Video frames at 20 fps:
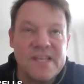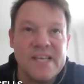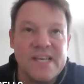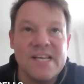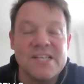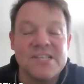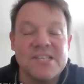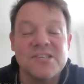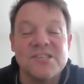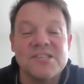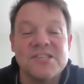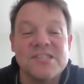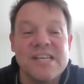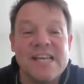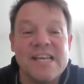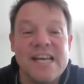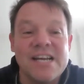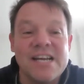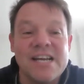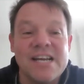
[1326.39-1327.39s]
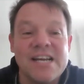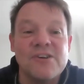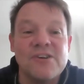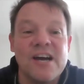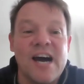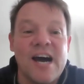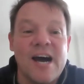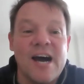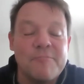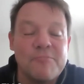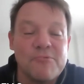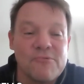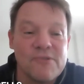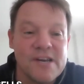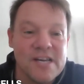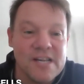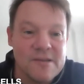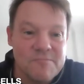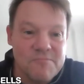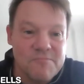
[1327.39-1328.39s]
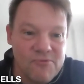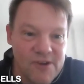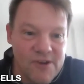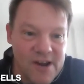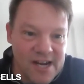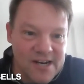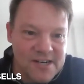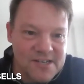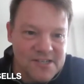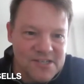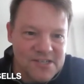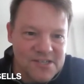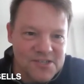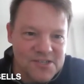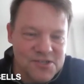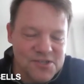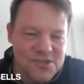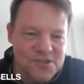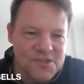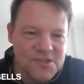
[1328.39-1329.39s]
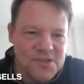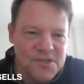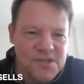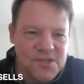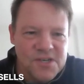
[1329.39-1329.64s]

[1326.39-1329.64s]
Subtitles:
It's standard operating practice.